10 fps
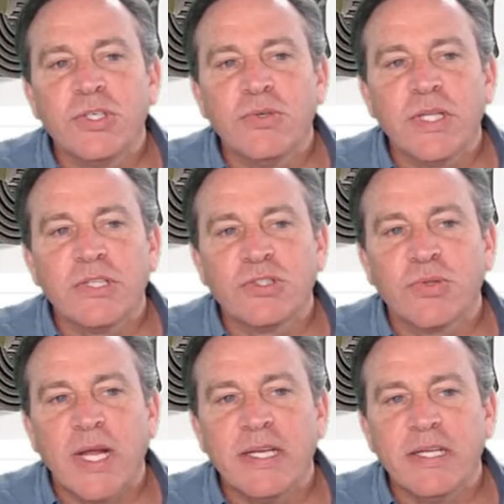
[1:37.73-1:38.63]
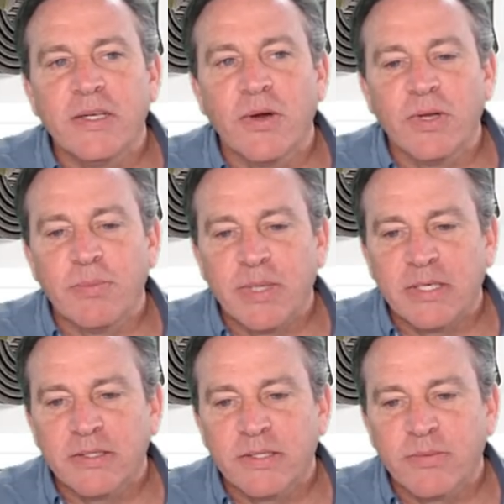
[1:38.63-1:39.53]
to the trending KODI
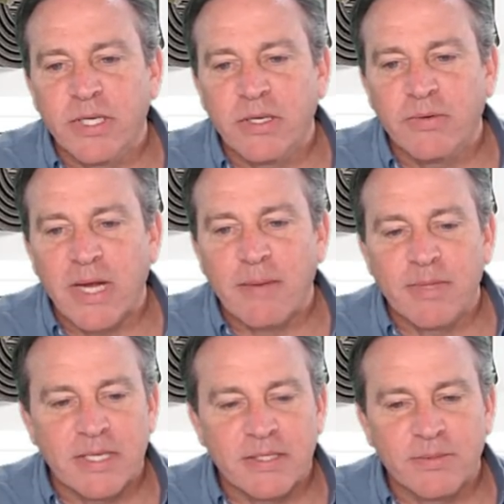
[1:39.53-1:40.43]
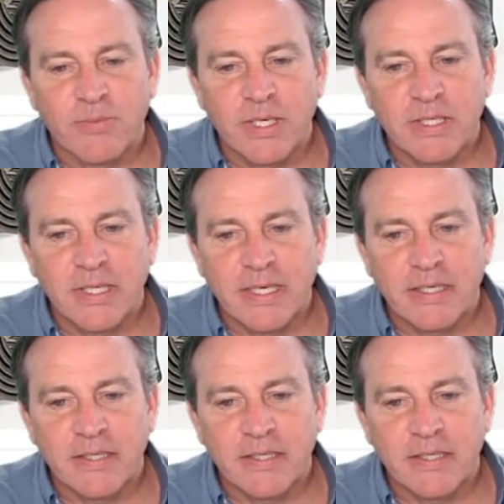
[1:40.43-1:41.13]
builds and we're going to grab this one